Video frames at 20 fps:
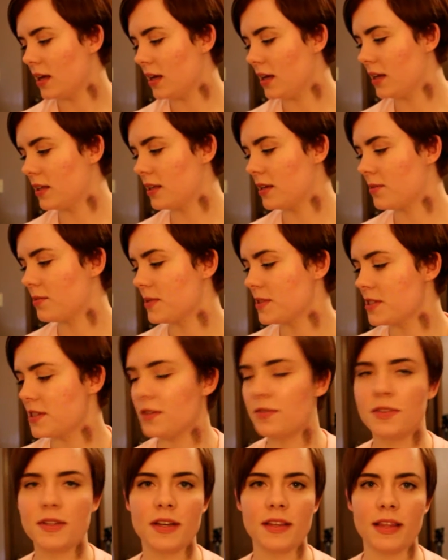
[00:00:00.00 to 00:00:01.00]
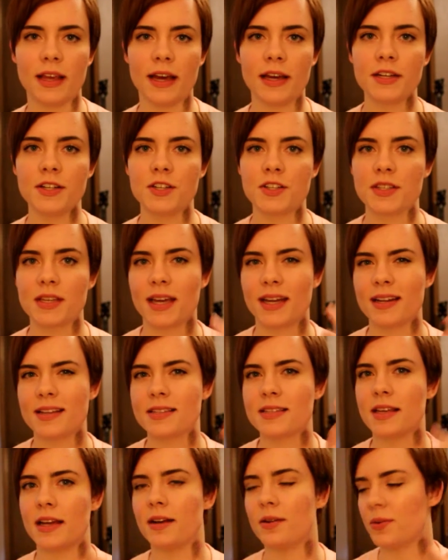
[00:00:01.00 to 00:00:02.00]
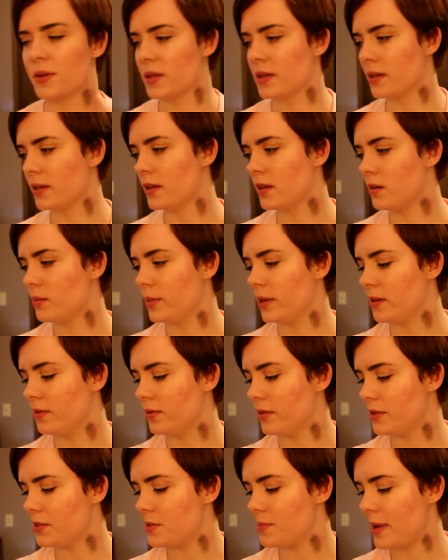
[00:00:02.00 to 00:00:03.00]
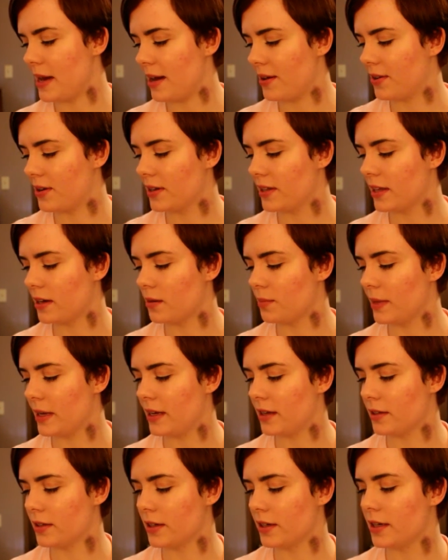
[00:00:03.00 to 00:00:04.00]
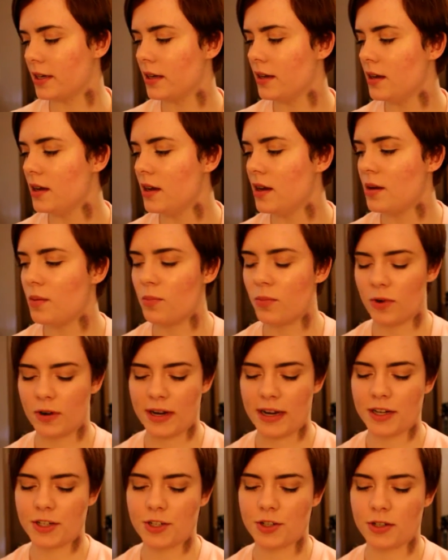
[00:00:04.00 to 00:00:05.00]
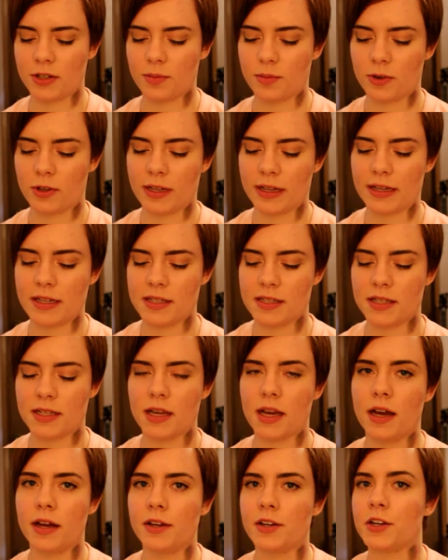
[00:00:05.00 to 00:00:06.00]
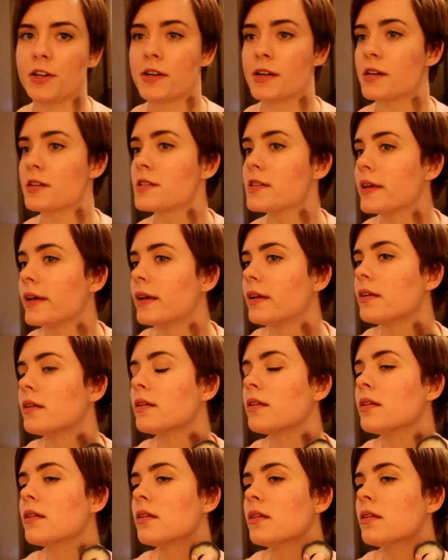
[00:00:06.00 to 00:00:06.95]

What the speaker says: And then once you've done that, just kind of set it with a little bit of loose powder. That'll make it look more natural and more like it's under your skin.